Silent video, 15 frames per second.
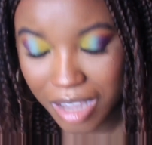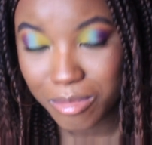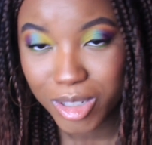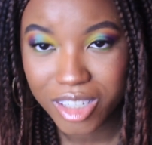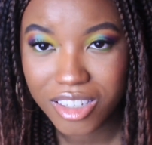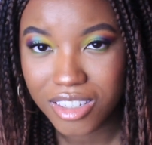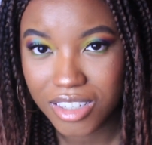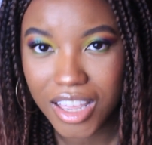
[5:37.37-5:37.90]
I'm
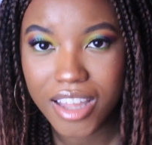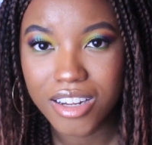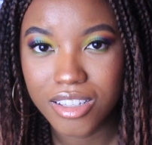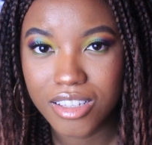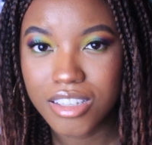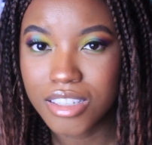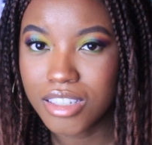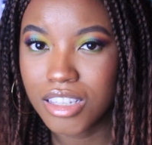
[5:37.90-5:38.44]
just excited
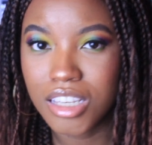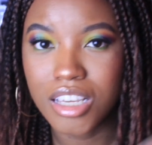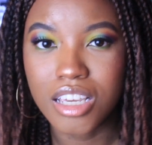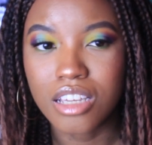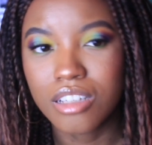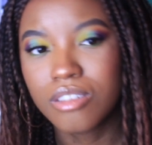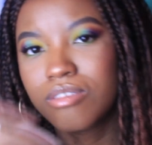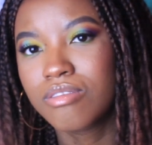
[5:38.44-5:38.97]
to see
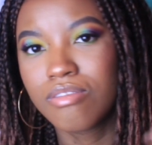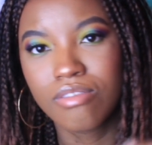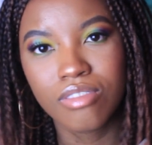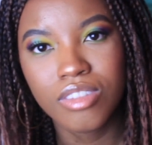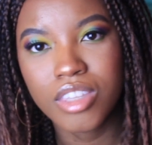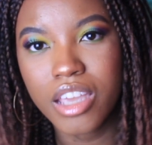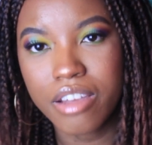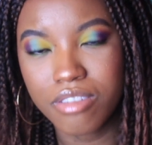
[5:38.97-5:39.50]

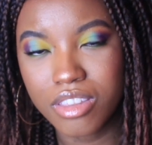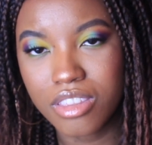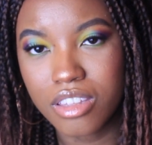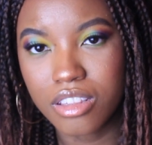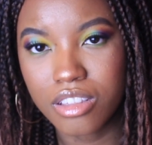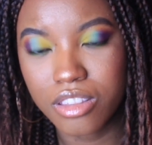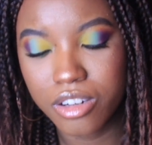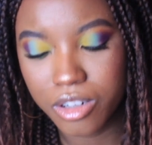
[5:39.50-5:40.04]

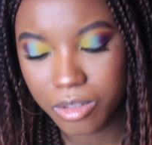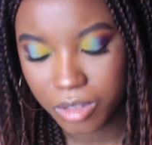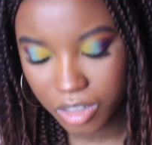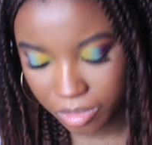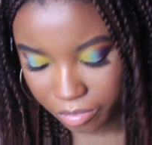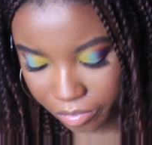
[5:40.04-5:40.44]
everything that they're doing.